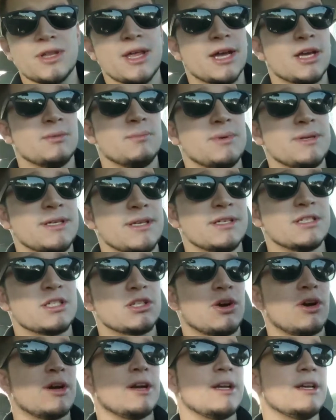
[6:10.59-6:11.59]
So that could be
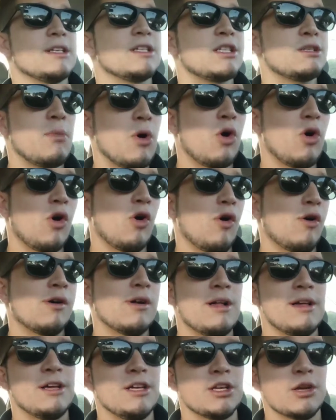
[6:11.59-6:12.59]
starting a
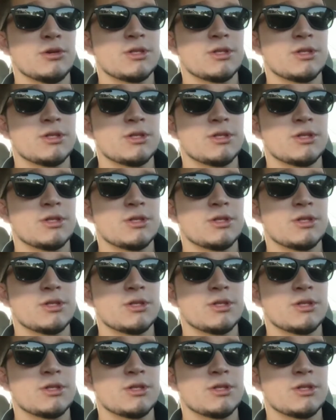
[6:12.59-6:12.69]
small,